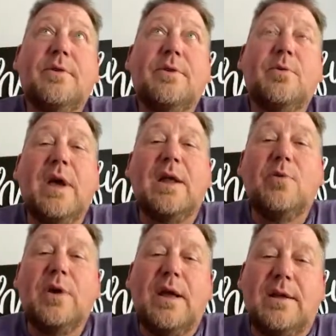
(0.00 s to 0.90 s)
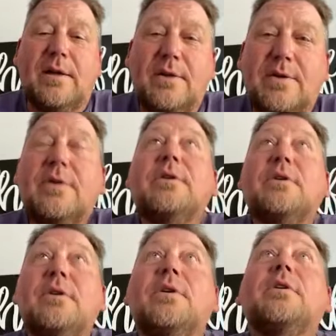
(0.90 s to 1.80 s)
we gotta, we gotta.
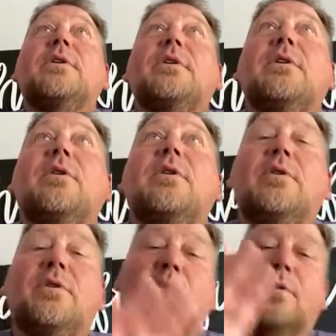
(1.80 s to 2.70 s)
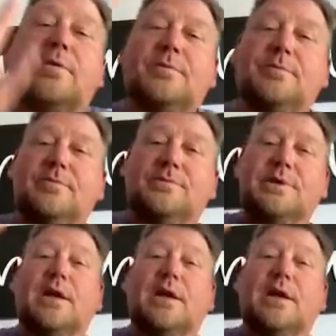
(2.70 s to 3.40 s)
Hold up. You're right.